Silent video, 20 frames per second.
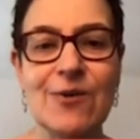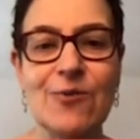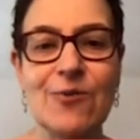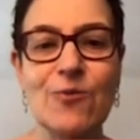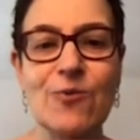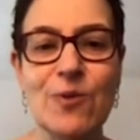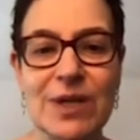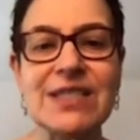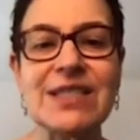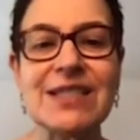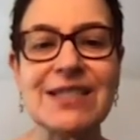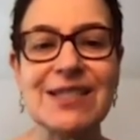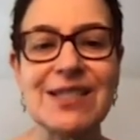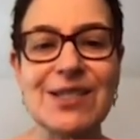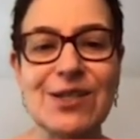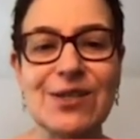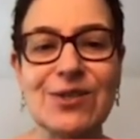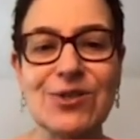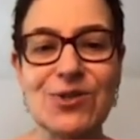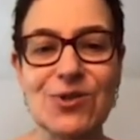risks
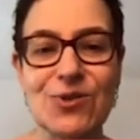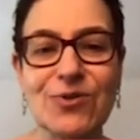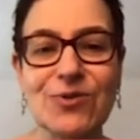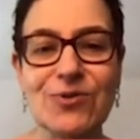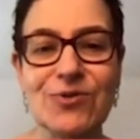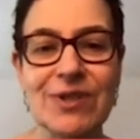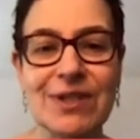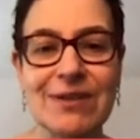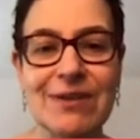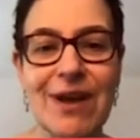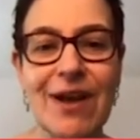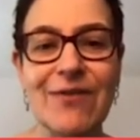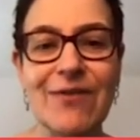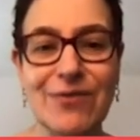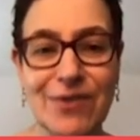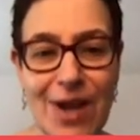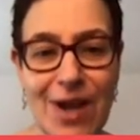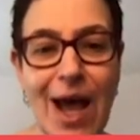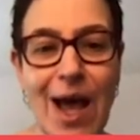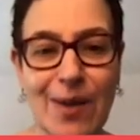to children
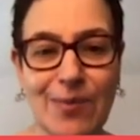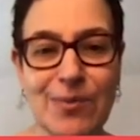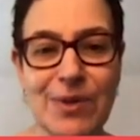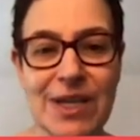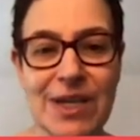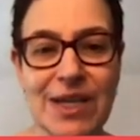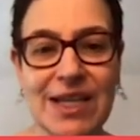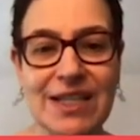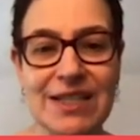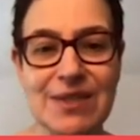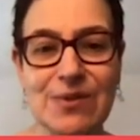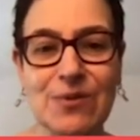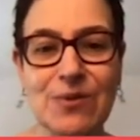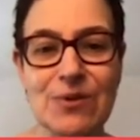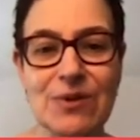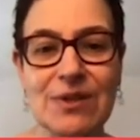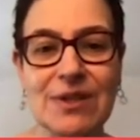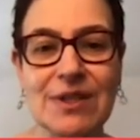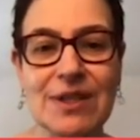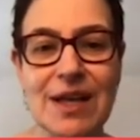of not being in
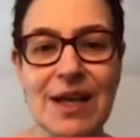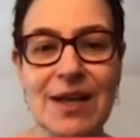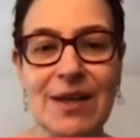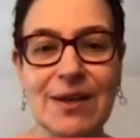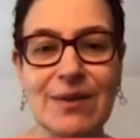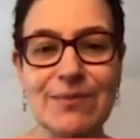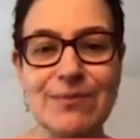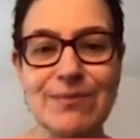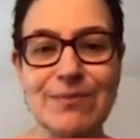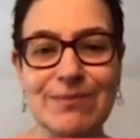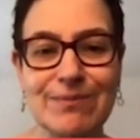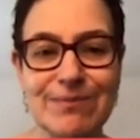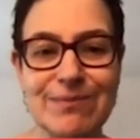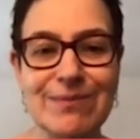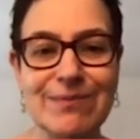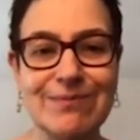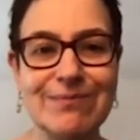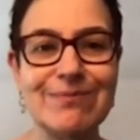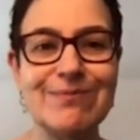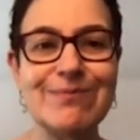school,
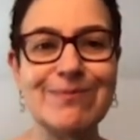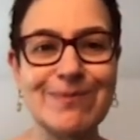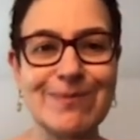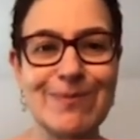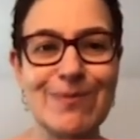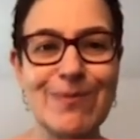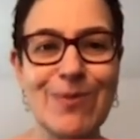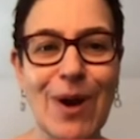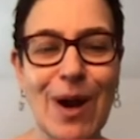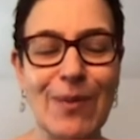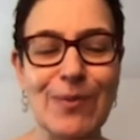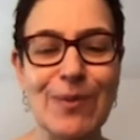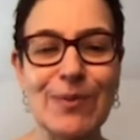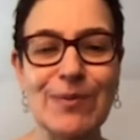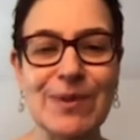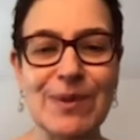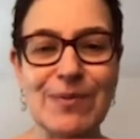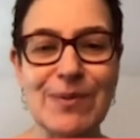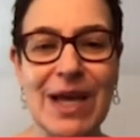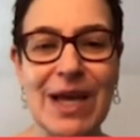probably
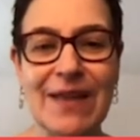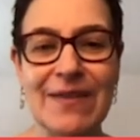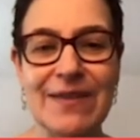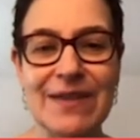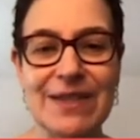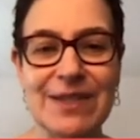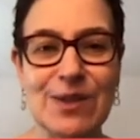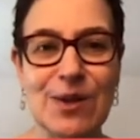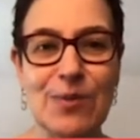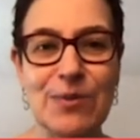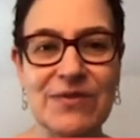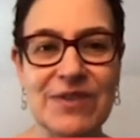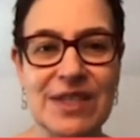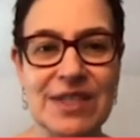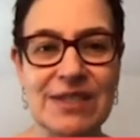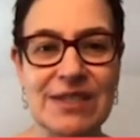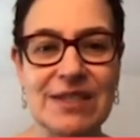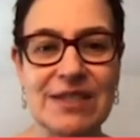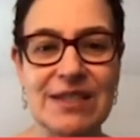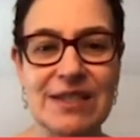beyond the scope of
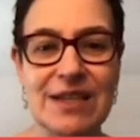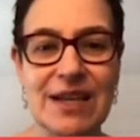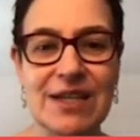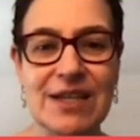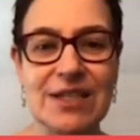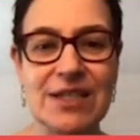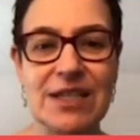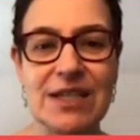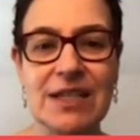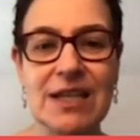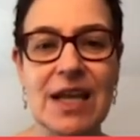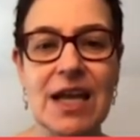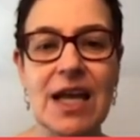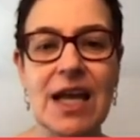this discussion.